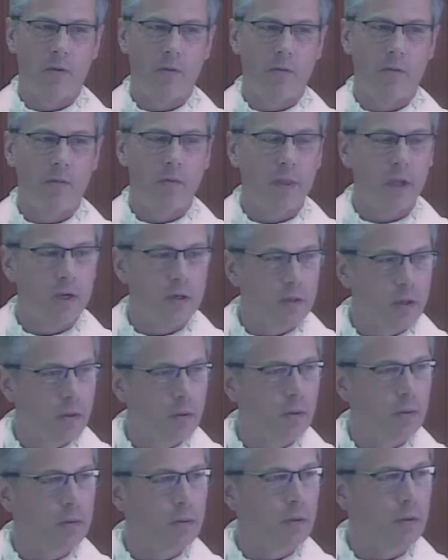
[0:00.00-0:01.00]
for they
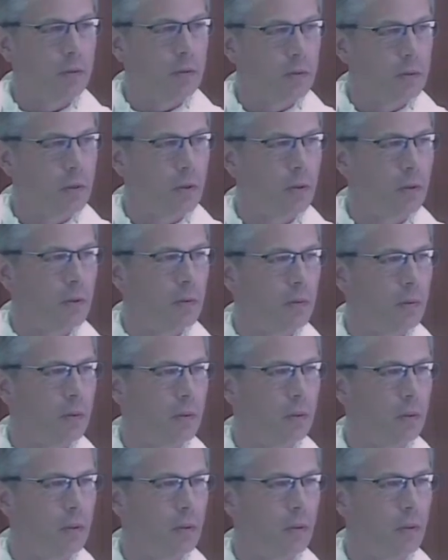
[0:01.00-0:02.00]
don't know
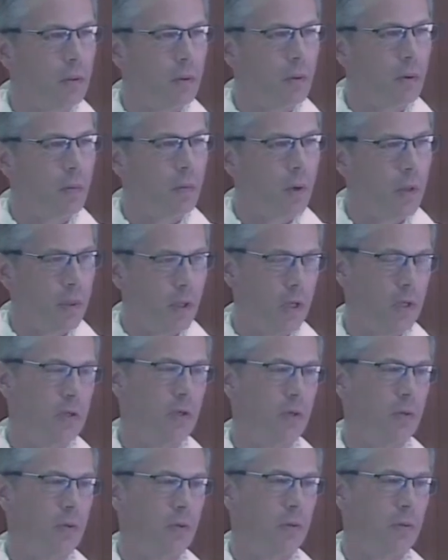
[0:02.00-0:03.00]
what they
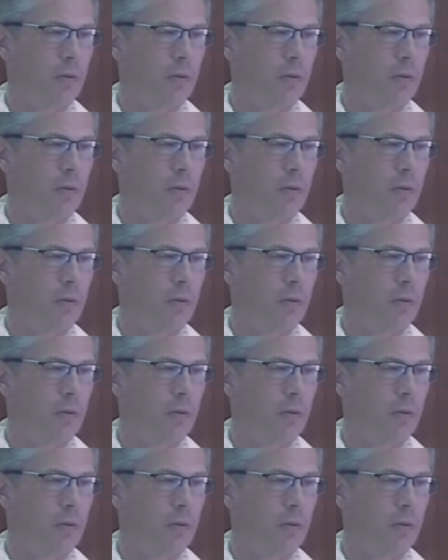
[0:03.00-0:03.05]
do."